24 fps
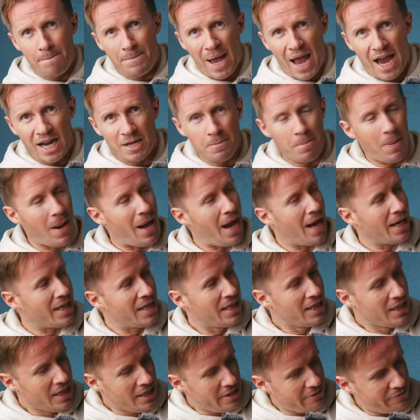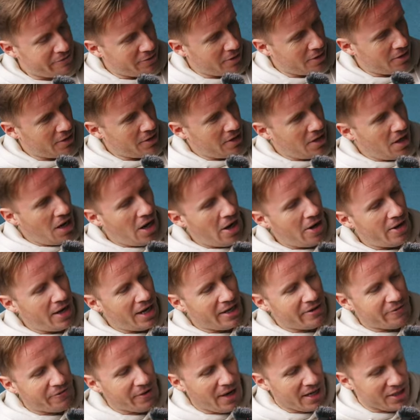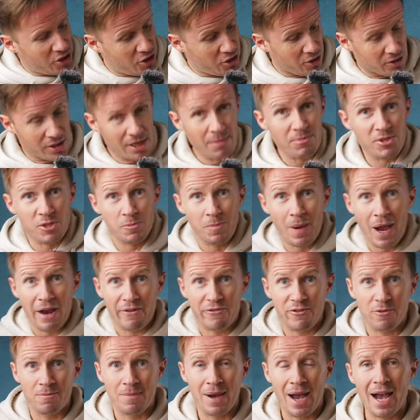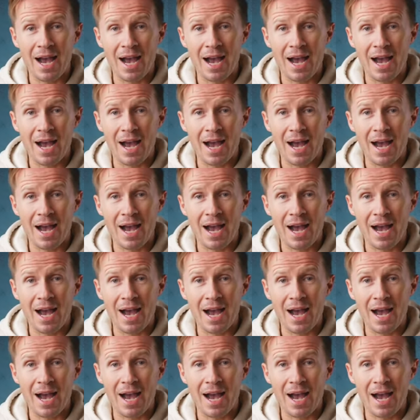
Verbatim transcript: backpack for our adventures. I'm just back from